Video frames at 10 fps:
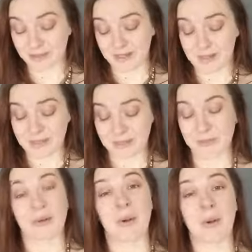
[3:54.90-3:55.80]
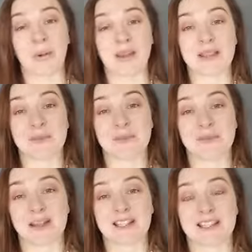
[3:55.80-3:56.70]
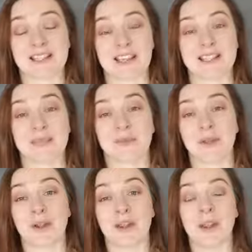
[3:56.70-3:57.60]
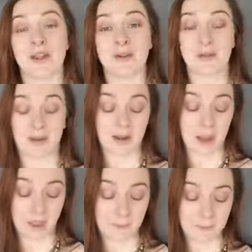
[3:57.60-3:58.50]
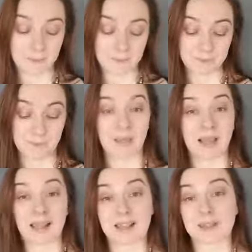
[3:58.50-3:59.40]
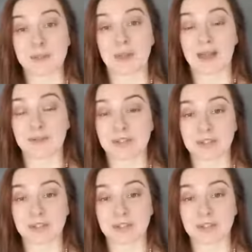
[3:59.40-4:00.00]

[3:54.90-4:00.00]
like to incorporate in some of my designs for my clients who have